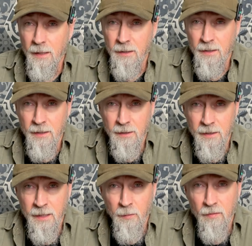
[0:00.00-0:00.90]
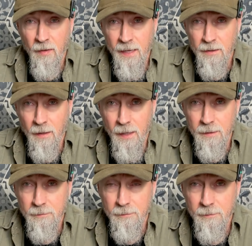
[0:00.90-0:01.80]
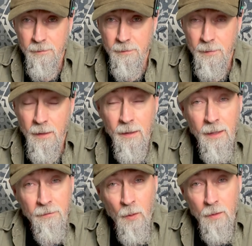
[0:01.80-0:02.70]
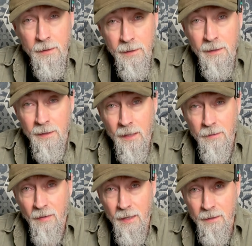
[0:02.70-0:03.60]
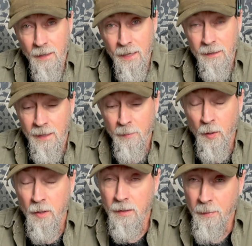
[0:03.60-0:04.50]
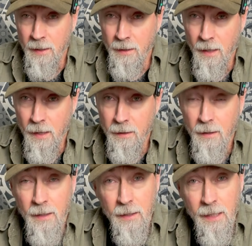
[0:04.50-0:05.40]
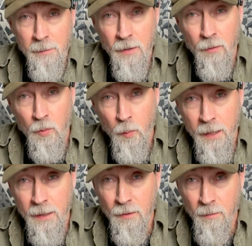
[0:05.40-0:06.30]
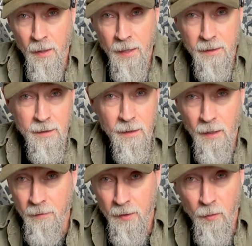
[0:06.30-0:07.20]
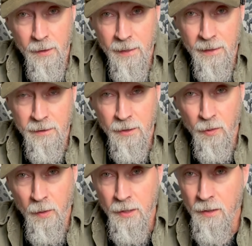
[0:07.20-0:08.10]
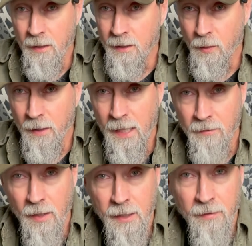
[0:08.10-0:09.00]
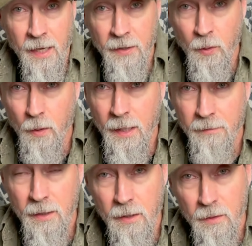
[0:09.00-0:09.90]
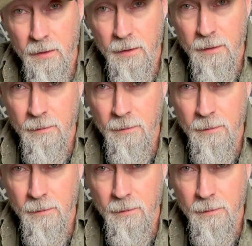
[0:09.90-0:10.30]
is just a simple flashlight. Now, of course, this is not the flashlight that I'm going to depend on to get me through weeks or months of a grid down situation that's going to have a lot of outdoor heavy use.